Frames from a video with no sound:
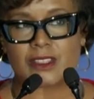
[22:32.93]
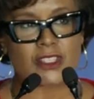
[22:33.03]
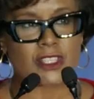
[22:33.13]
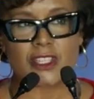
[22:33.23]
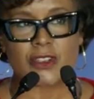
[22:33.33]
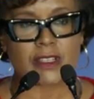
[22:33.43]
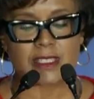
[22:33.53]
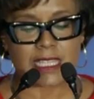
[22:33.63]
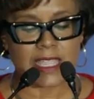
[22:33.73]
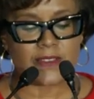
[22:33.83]
to secure
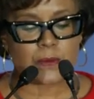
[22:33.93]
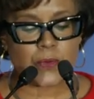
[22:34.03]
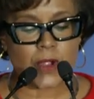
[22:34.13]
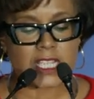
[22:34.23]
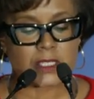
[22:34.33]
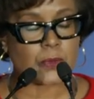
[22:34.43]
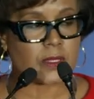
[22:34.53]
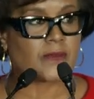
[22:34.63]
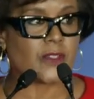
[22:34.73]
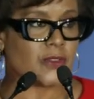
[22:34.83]
a safe and
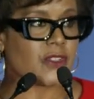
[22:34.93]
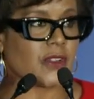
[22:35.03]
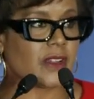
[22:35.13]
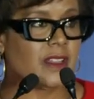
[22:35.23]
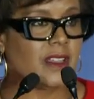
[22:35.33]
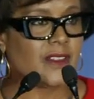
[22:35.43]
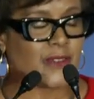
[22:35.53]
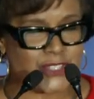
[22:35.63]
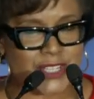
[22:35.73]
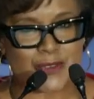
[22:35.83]
prosperous future
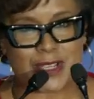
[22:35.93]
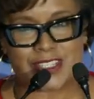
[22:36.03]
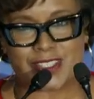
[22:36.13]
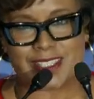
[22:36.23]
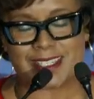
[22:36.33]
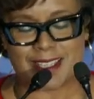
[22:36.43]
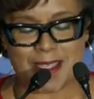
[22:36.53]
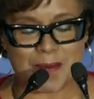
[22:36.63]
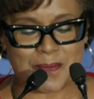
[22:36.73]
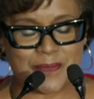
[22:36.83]
for generations to
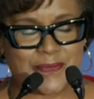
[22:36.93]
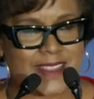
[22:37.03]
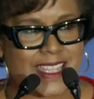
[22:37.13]
come.